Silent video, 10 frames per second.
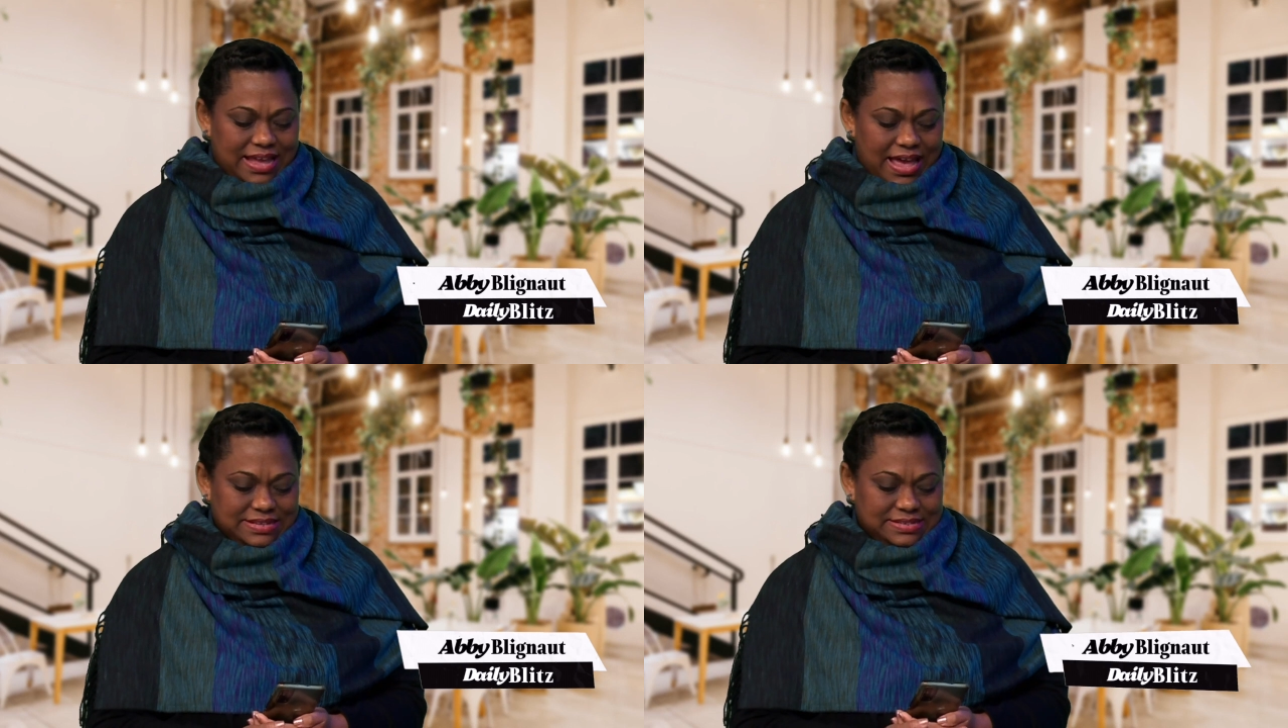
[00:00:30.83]

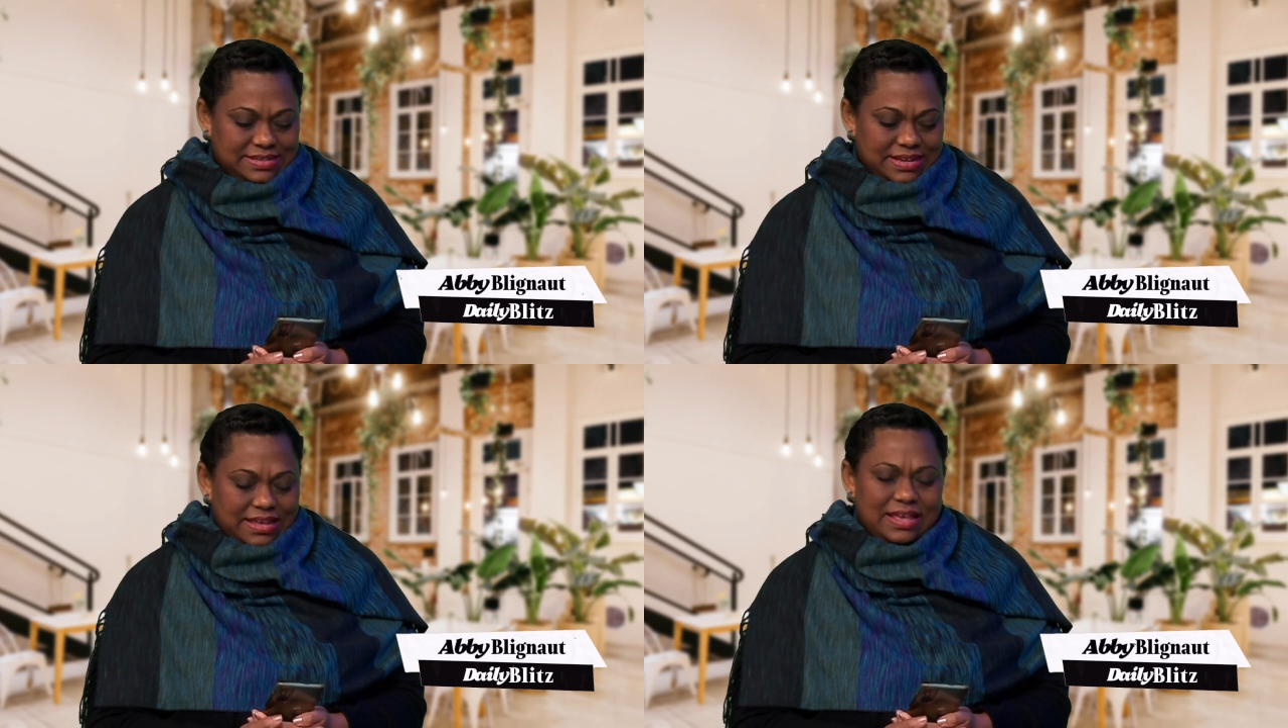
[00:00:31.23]

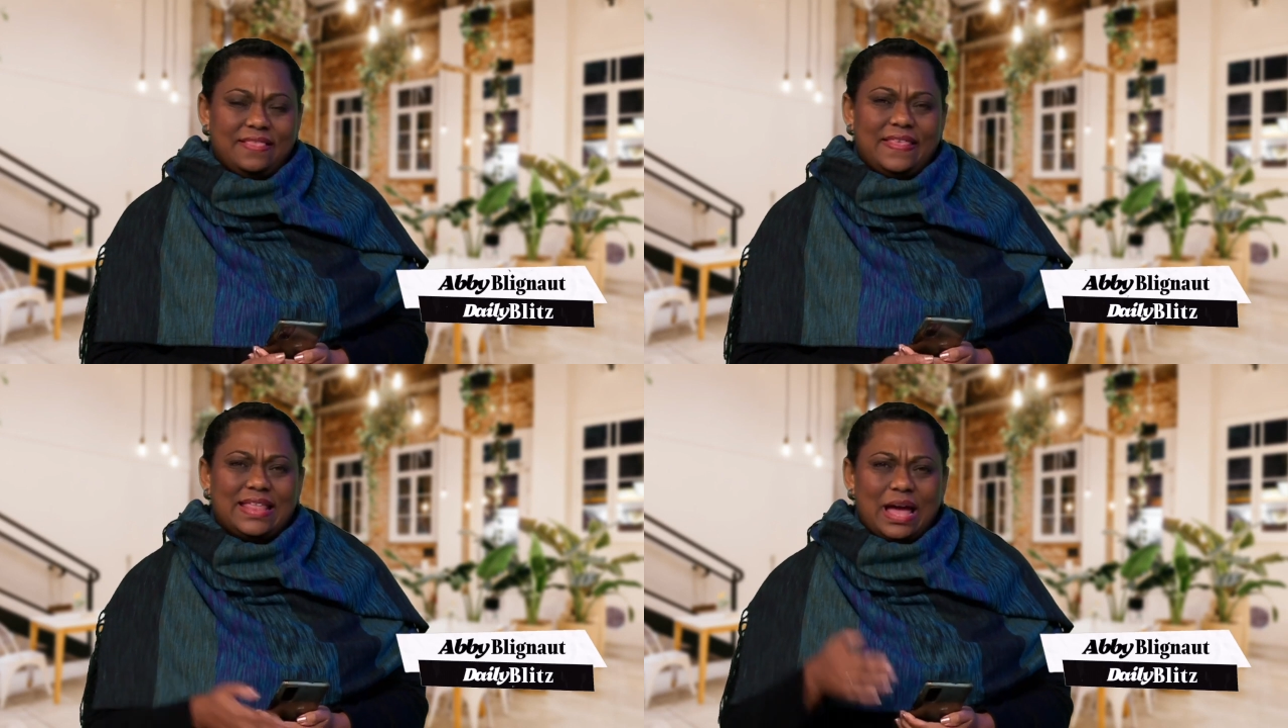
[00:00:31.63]
us,
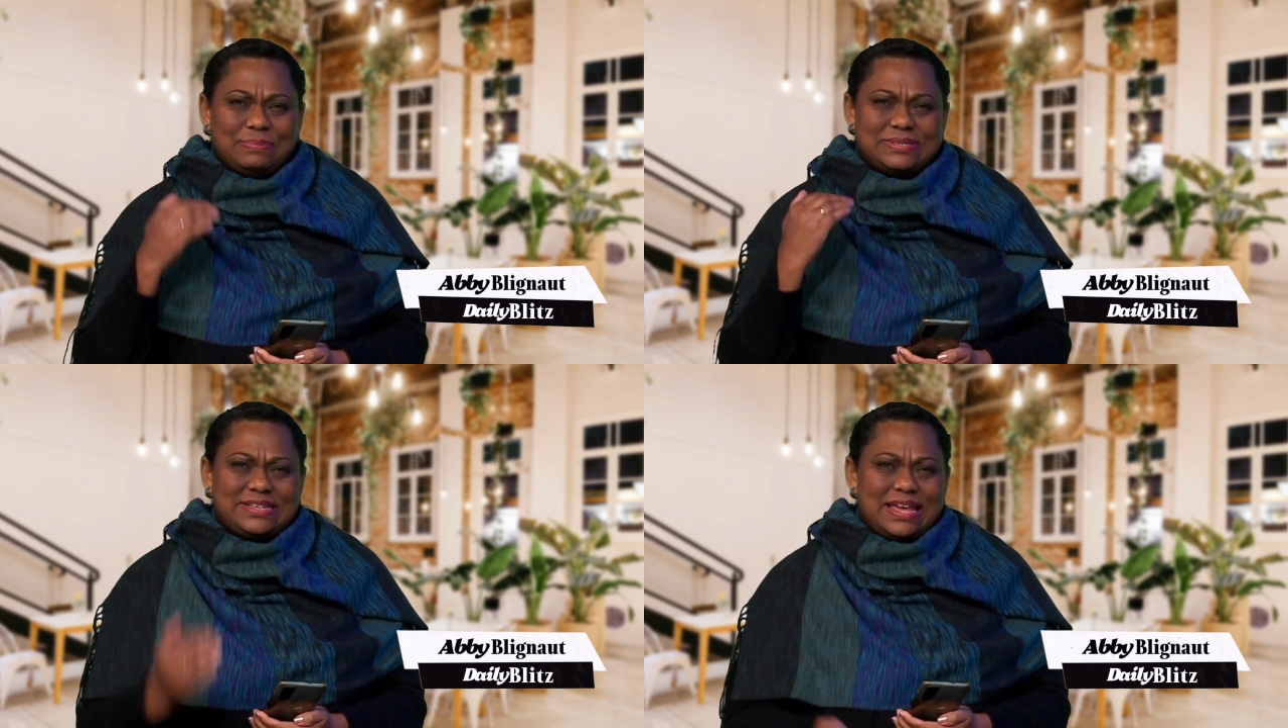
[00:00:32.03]
that
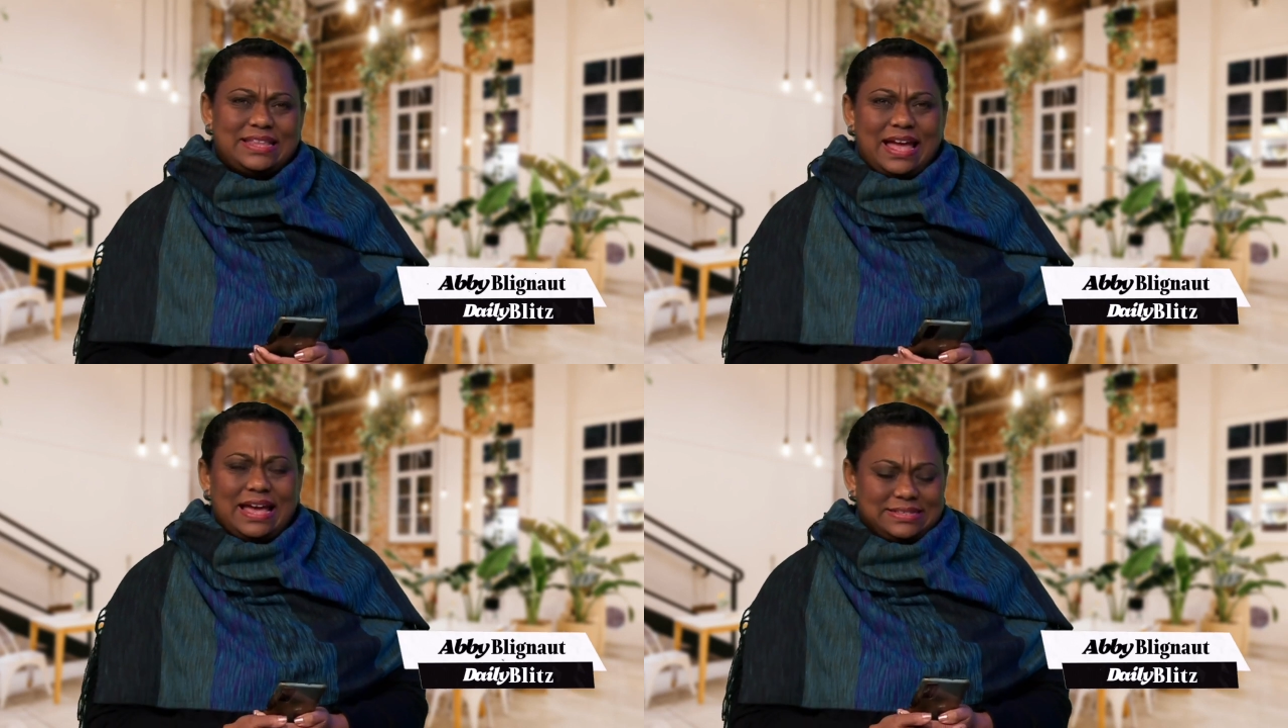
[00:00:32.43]
upset
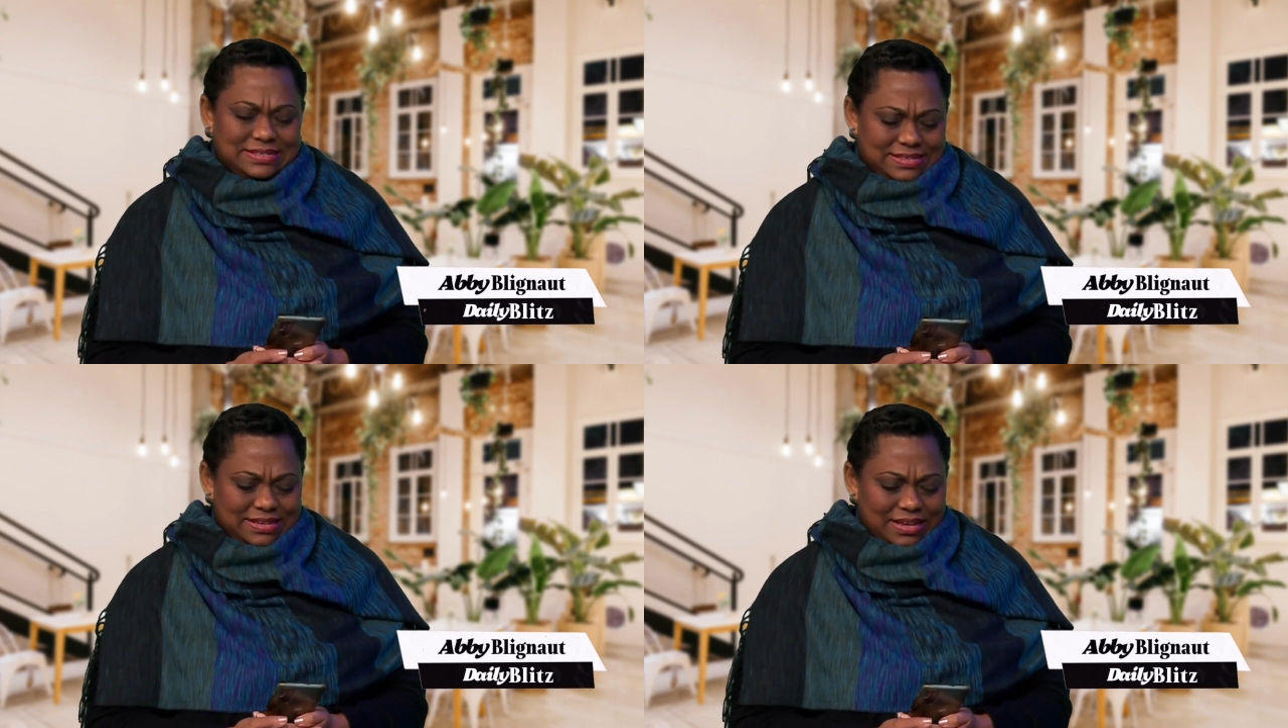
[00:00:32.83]

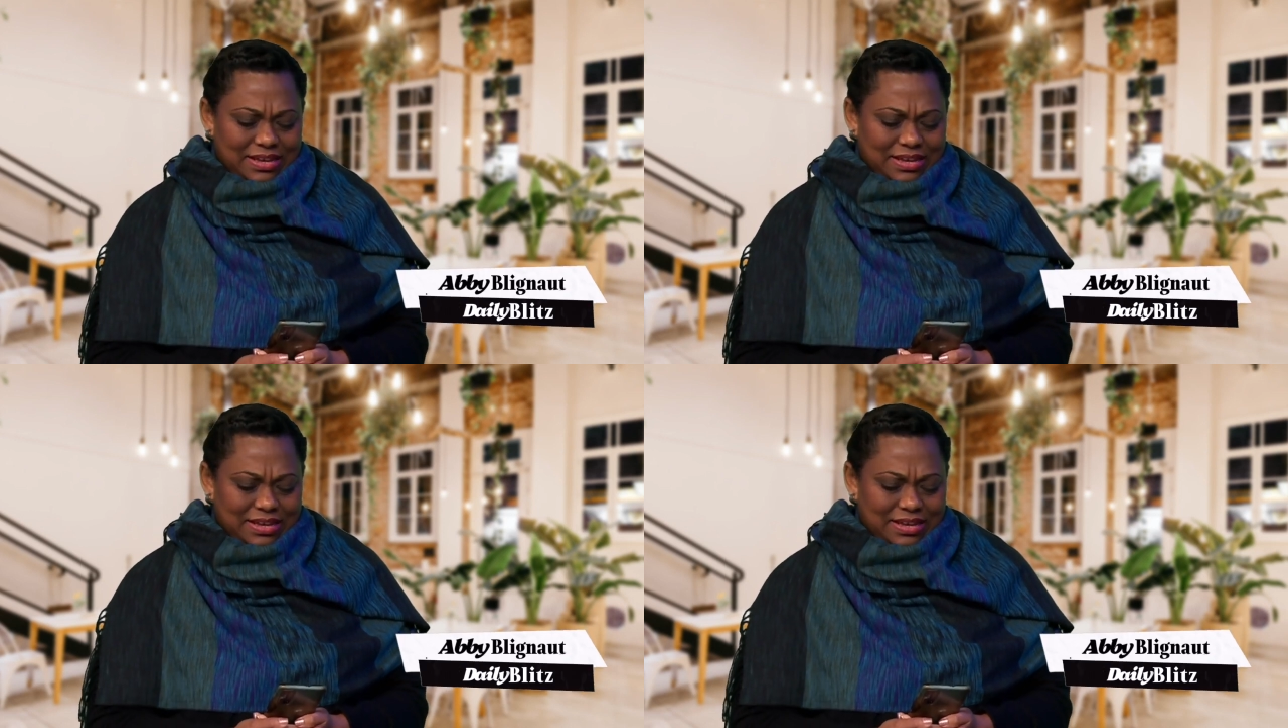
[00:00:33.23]
us.